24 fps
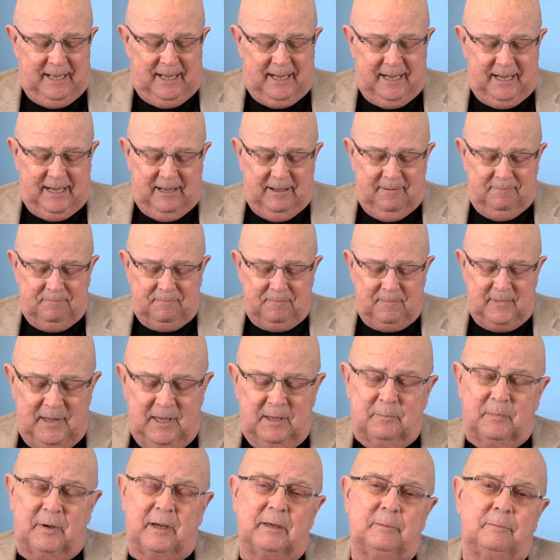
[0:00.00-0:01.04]
Um,
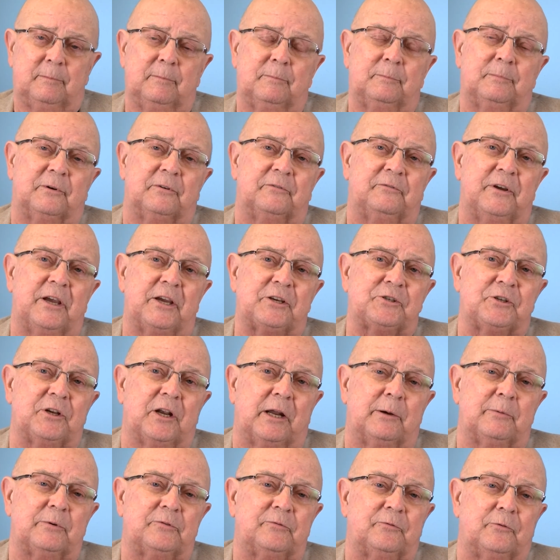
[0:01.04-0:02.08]
in my profession,
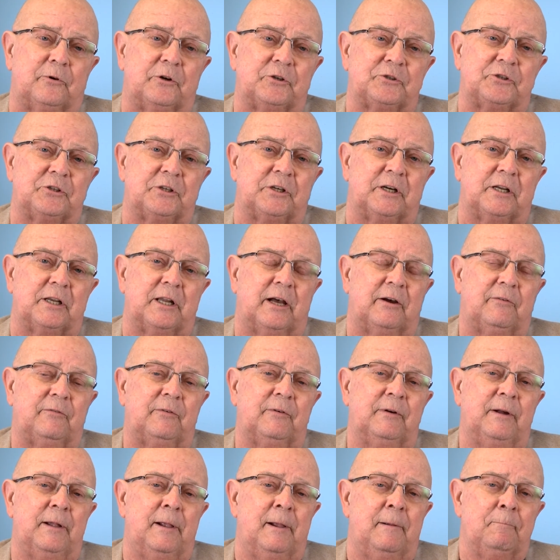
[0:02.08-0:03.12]
I was fortunate
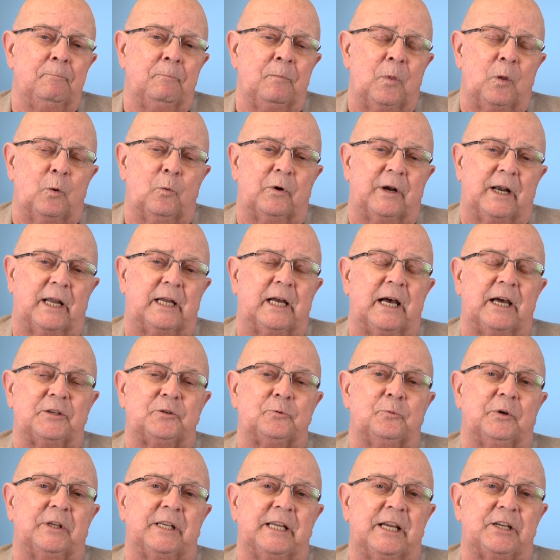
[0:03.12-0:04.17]
enough when I got
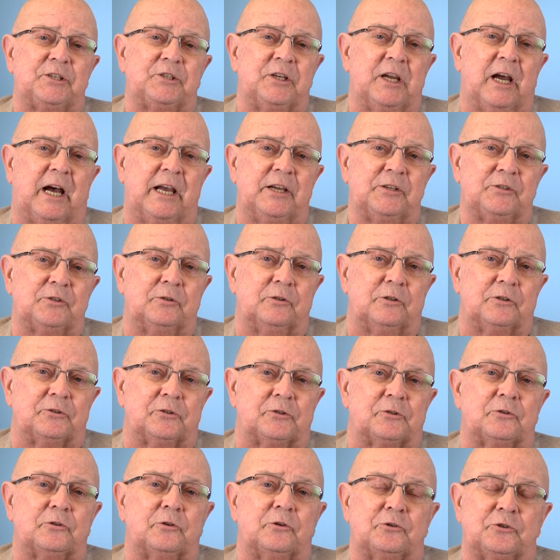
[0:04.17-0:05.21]
to Wenatchee High School
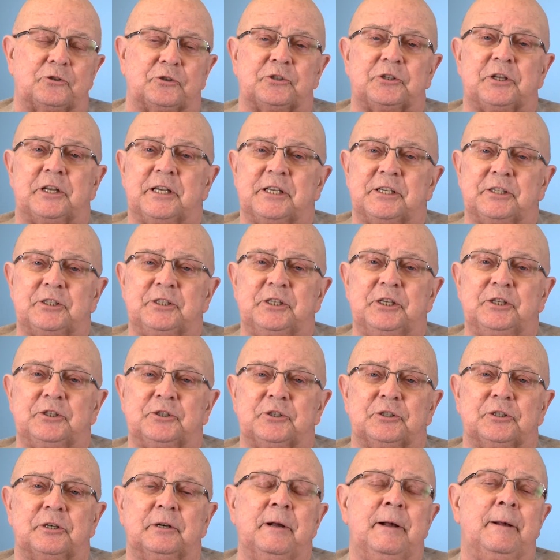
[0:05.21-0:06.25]
as a social studies
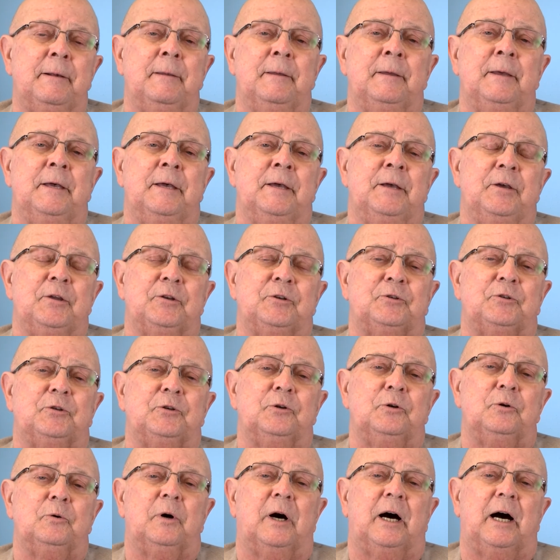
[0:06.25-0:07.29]
teacher
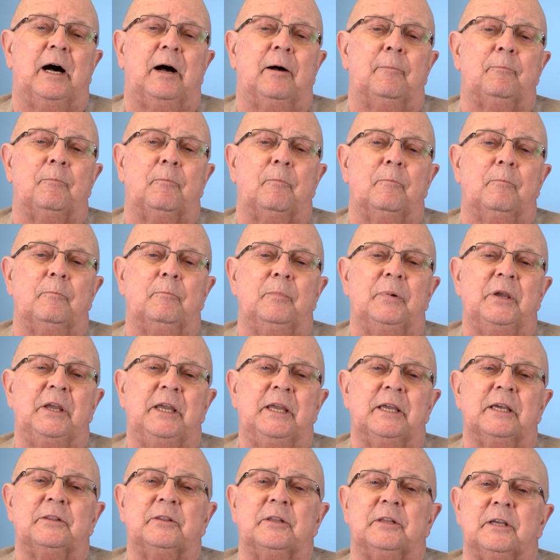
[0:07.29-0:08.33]
to uh,
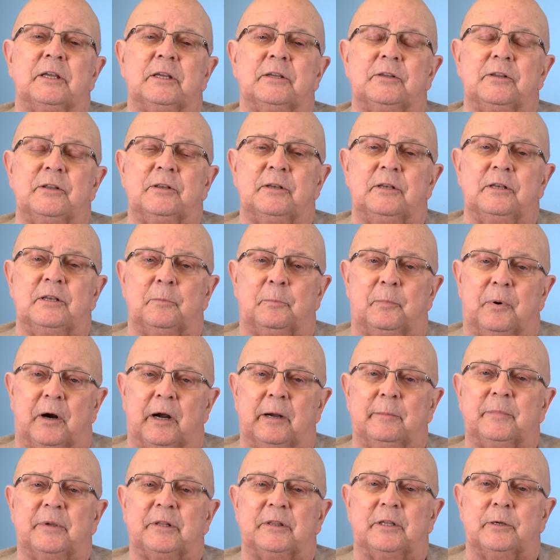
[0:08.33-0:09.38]
be in the
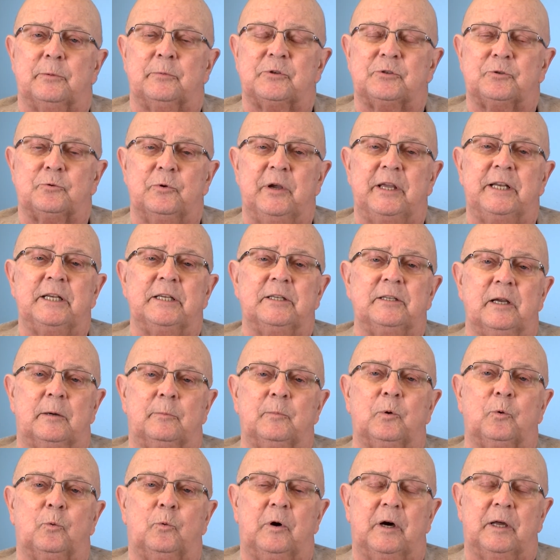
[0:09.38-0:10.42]
department that was rated
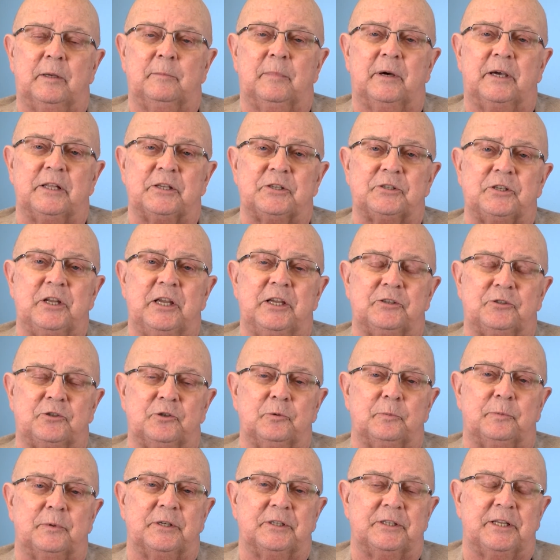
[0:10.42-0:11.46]
number one by the state
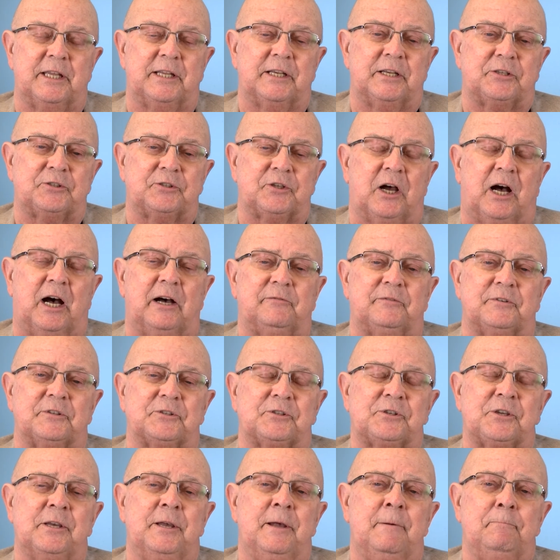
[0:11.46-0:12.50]
superintendent's
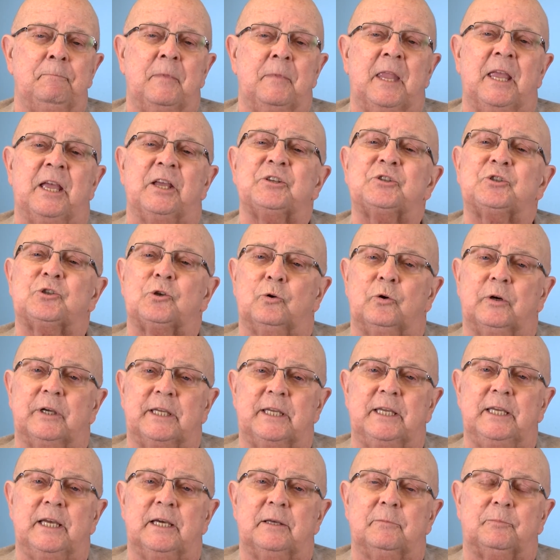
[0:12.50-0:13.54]
office. And so,
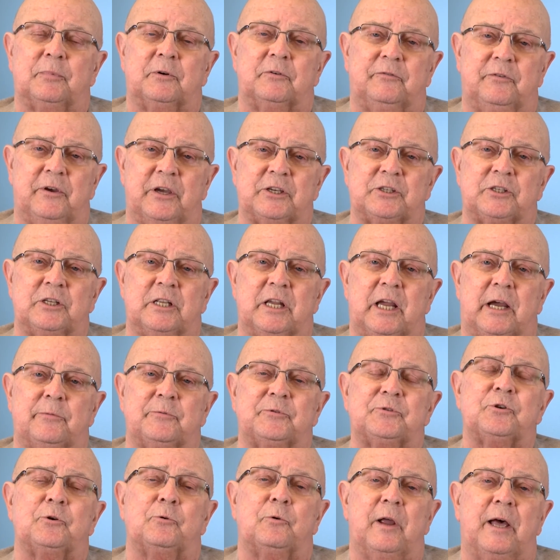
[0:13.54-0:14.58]
again, professionally, I
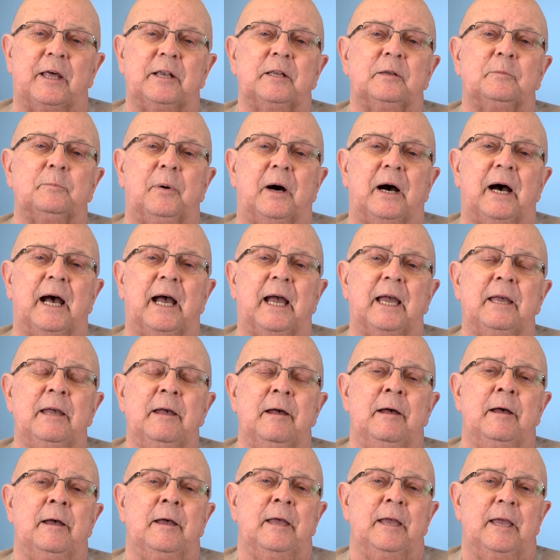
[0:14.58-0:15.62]
was surrounded by
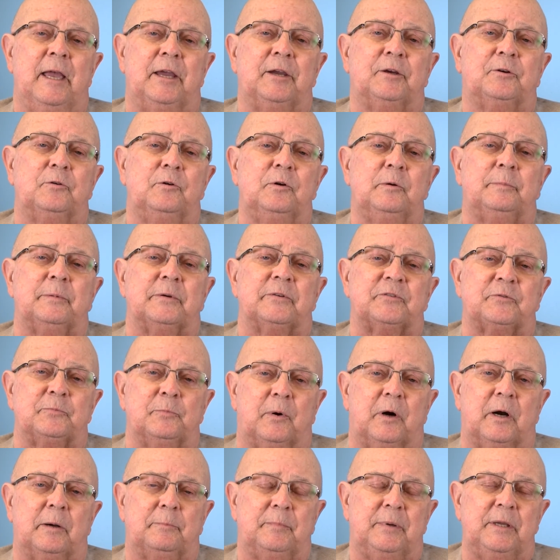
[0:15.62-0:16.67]
a group of
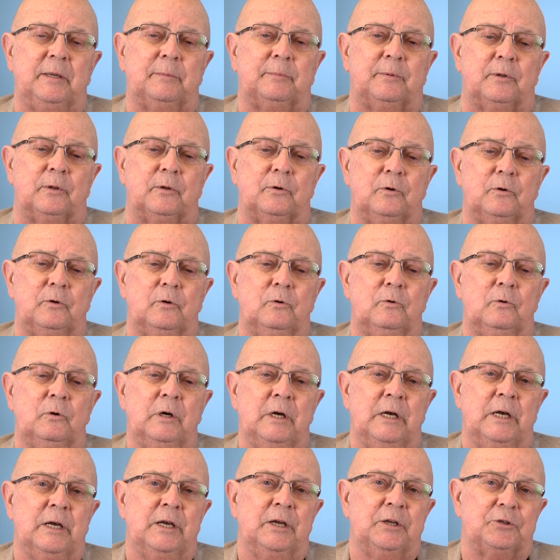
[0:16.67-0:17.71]
smart people
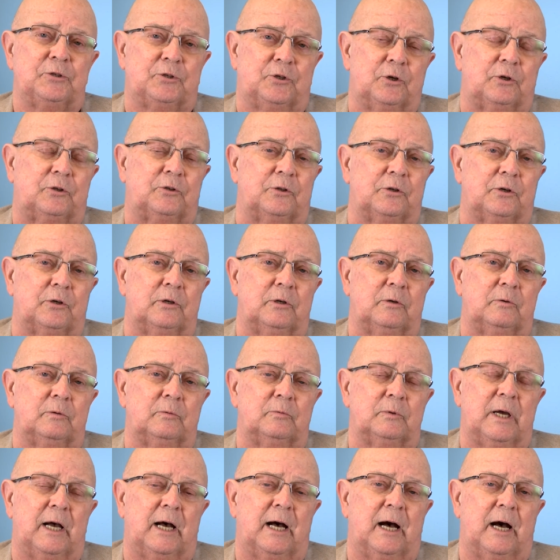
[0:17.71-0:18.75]
who took their
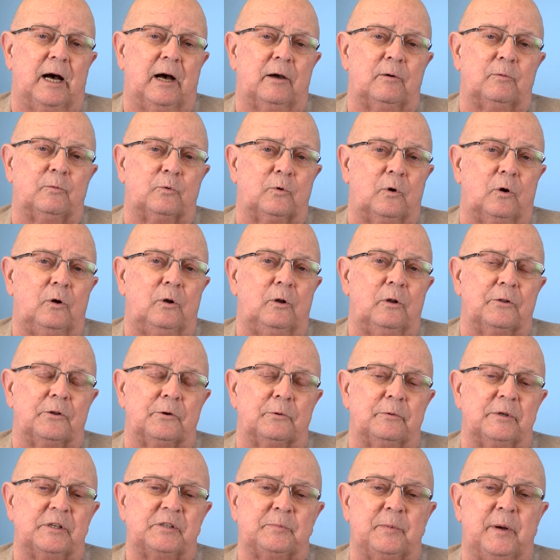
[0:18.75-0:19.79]
uh, role,
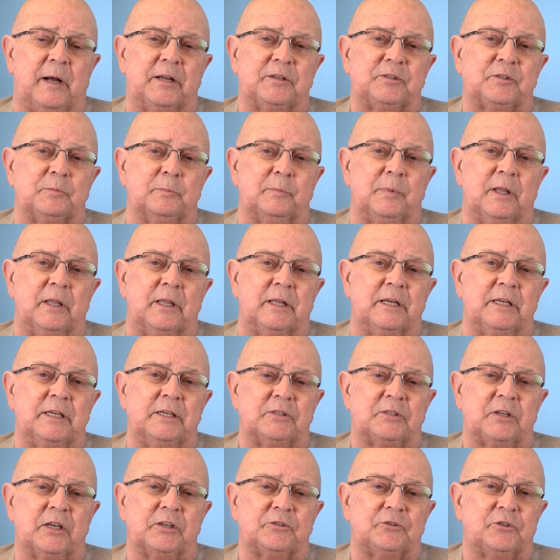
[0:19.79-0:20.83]
their
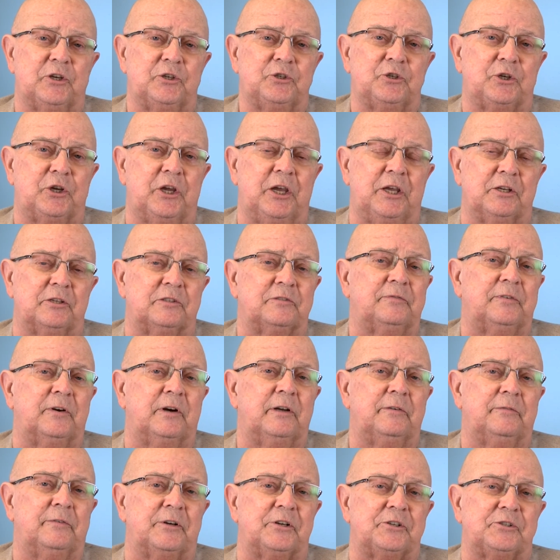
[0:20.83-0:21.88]
responsibilities as educators
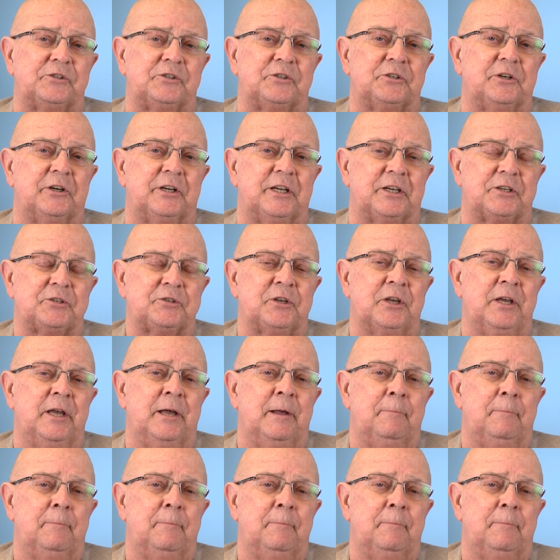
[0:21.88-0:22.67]
very, very serious.